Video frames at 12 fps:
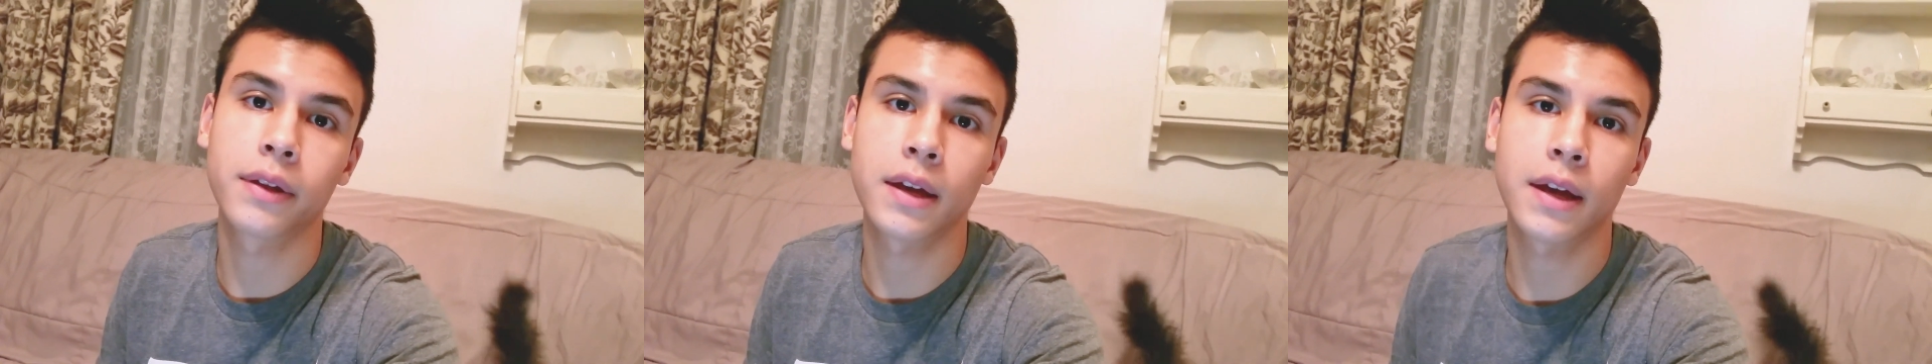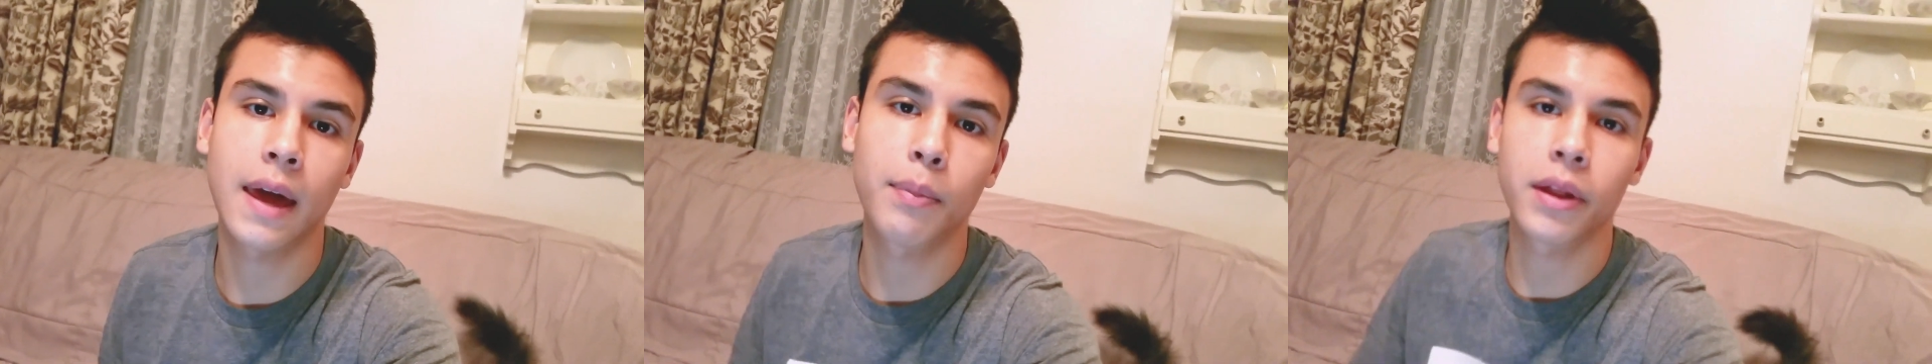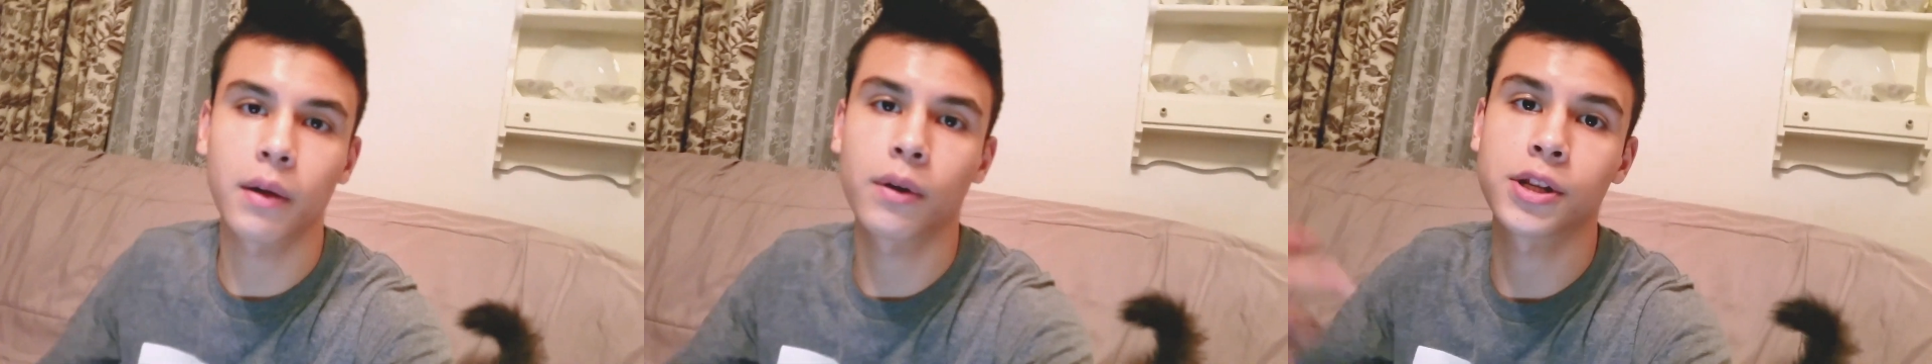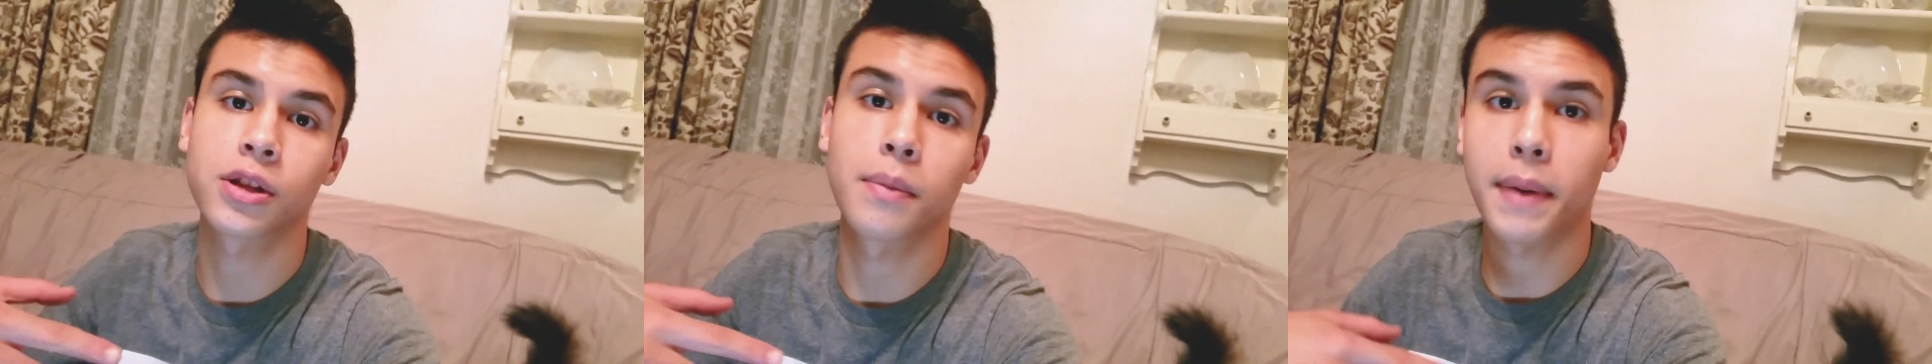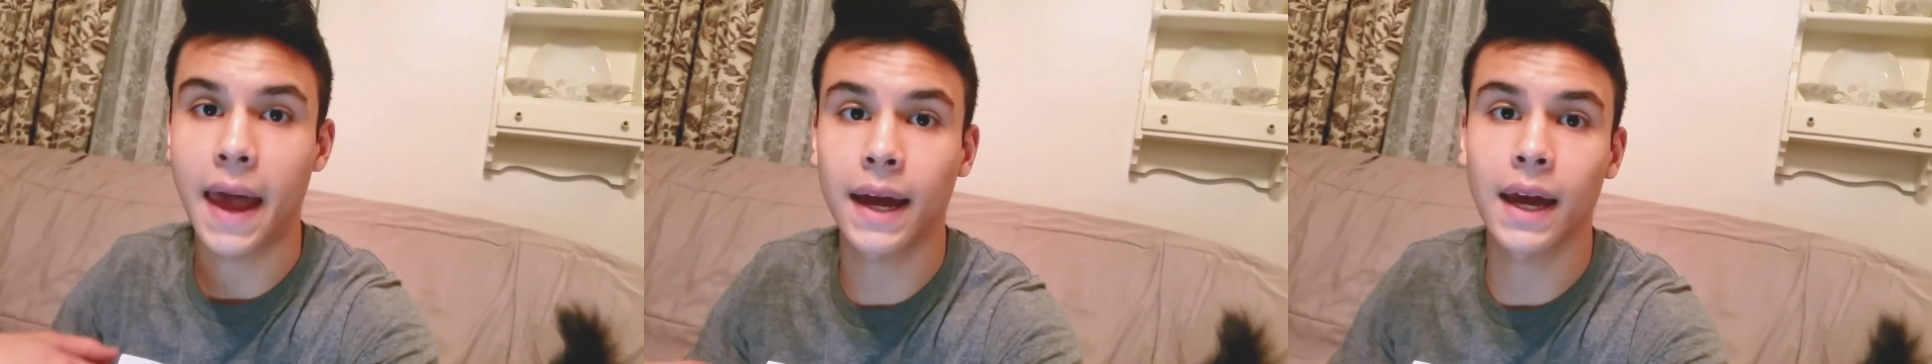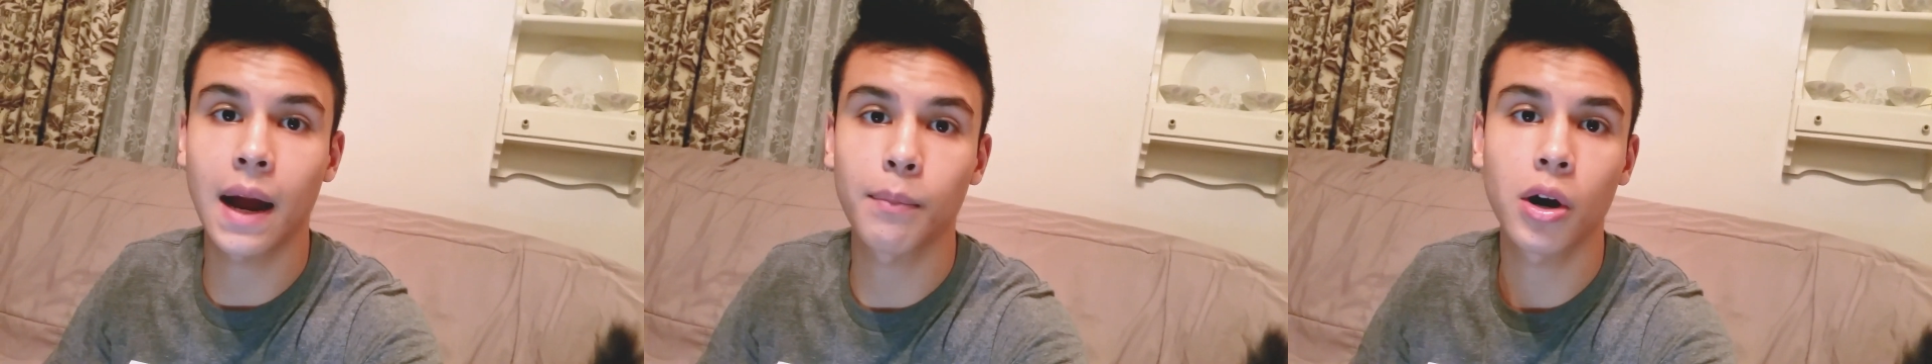the cable that runs to the
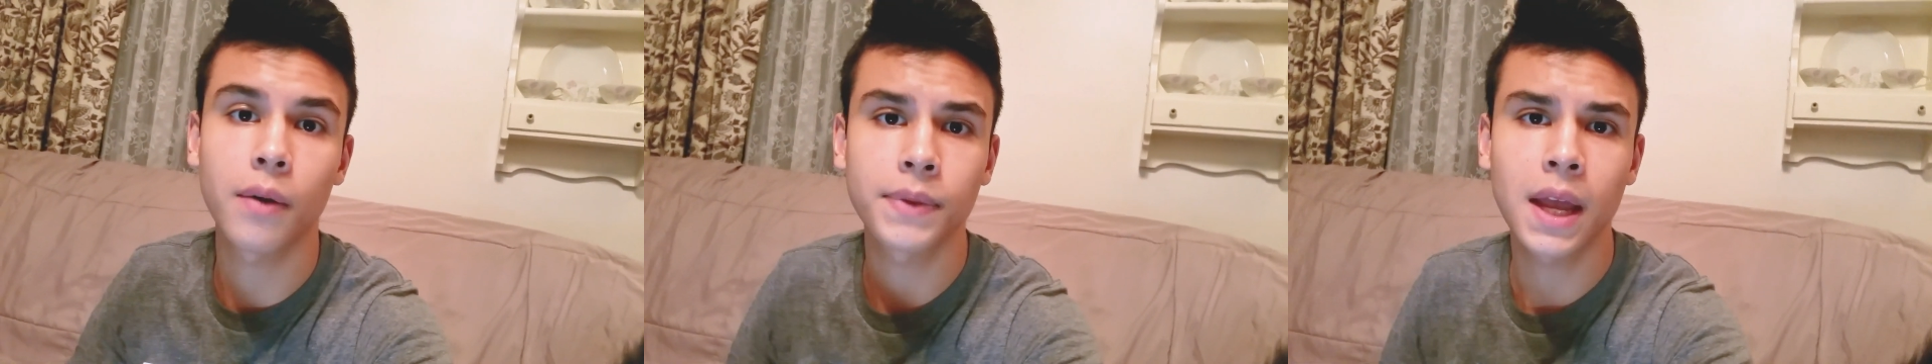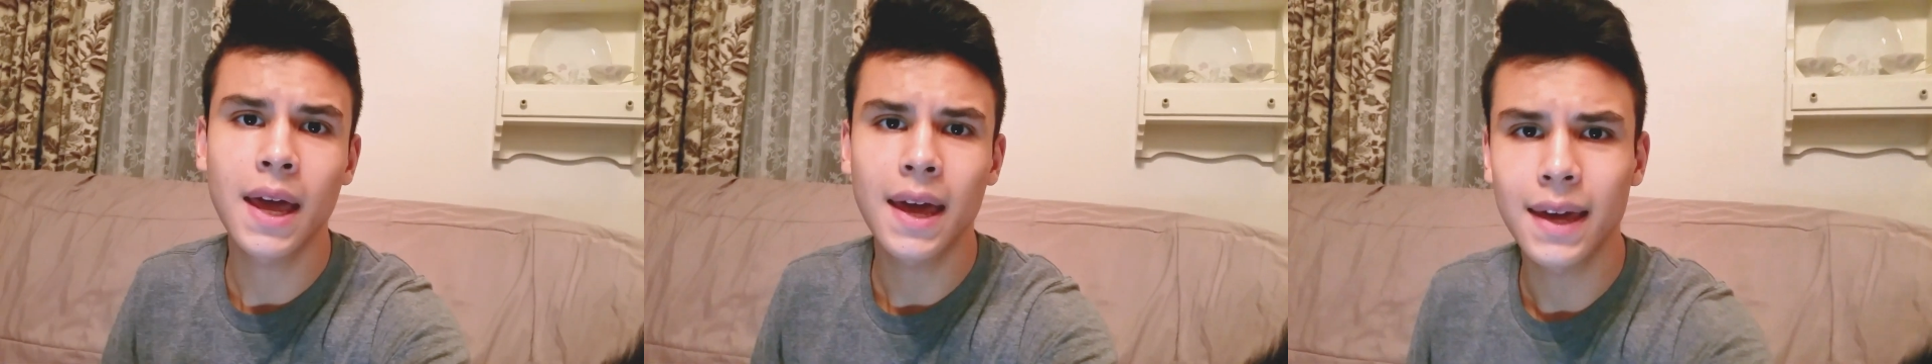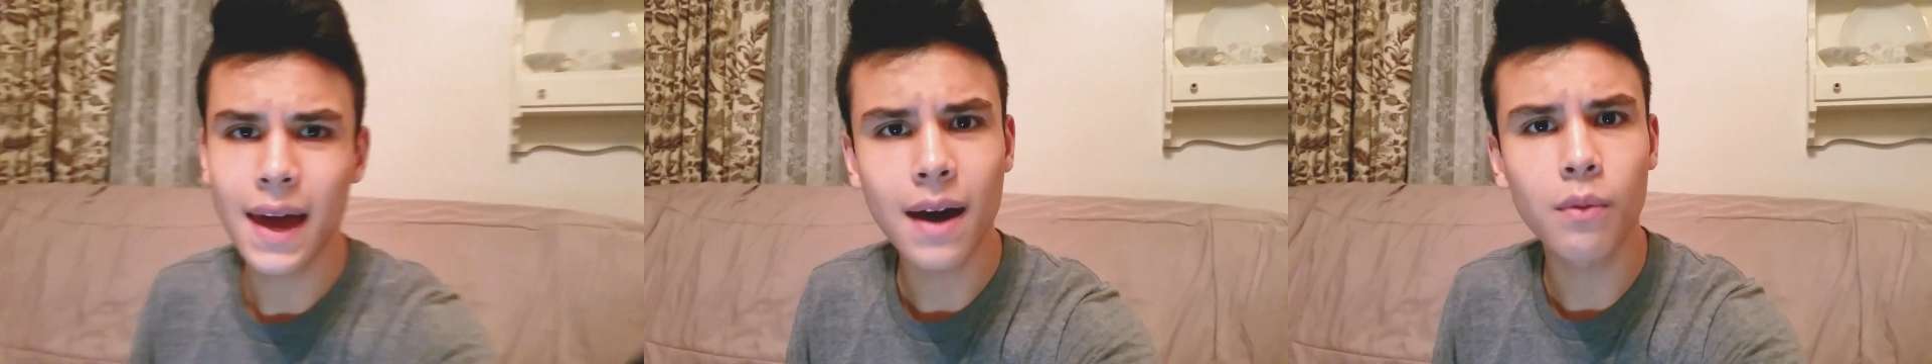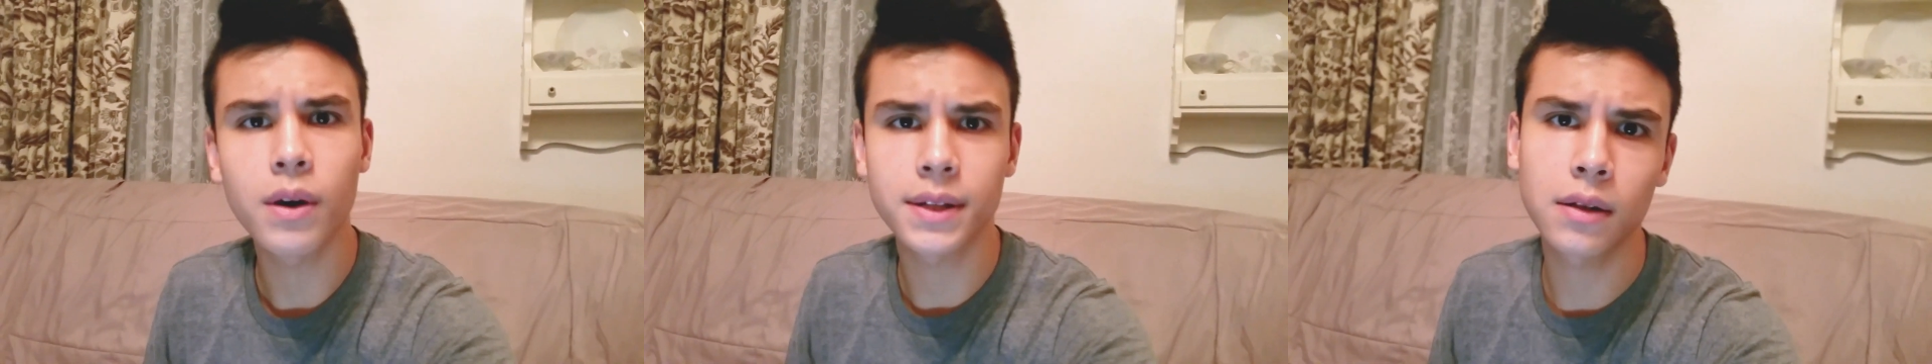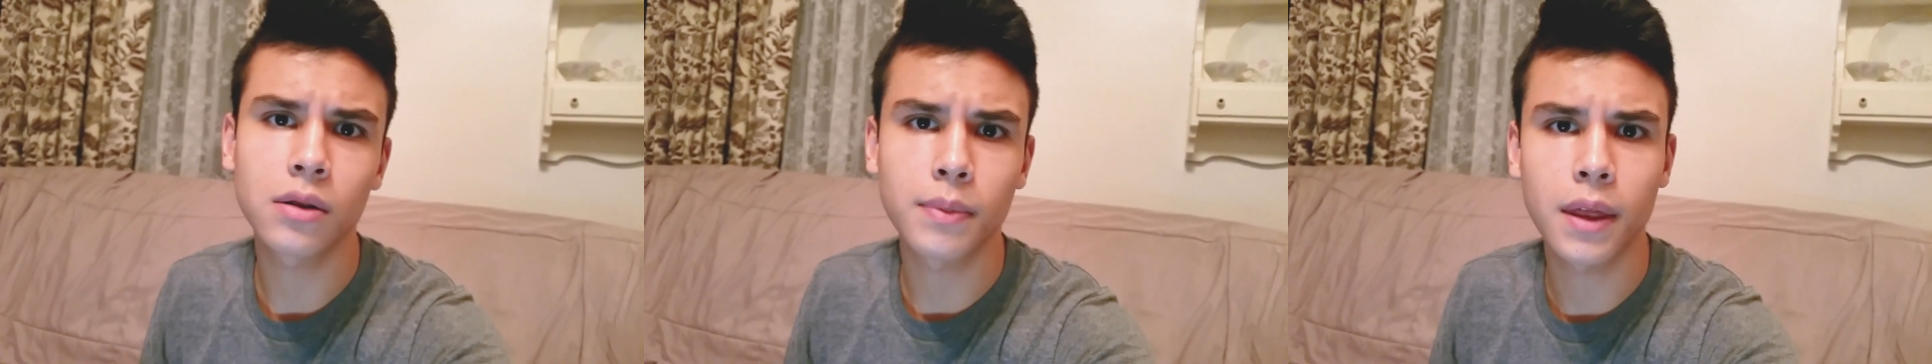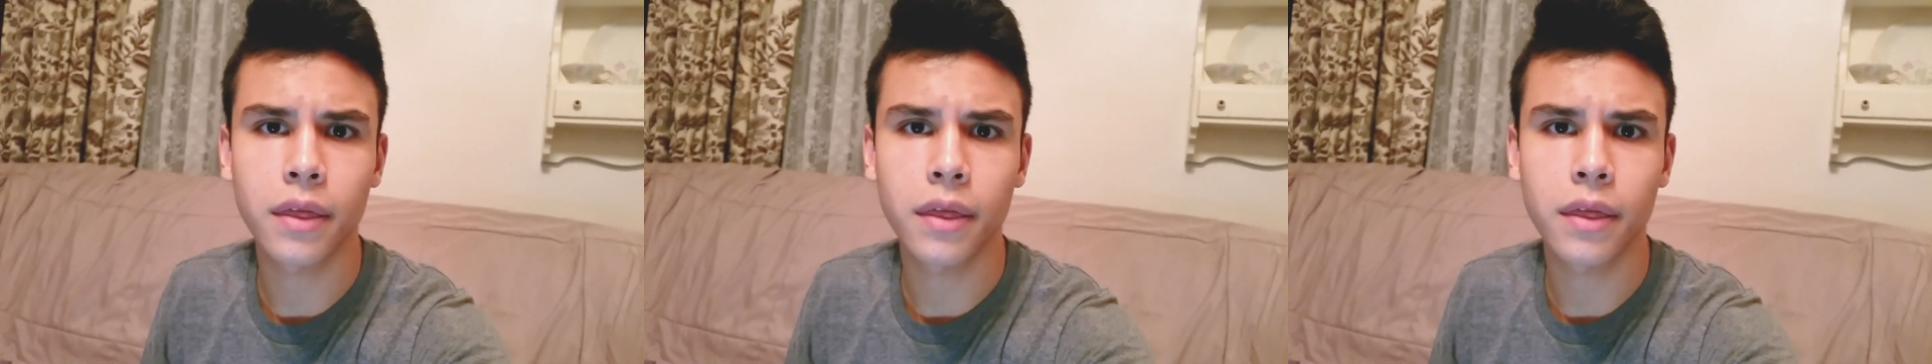back camera, yeah, it was a little bit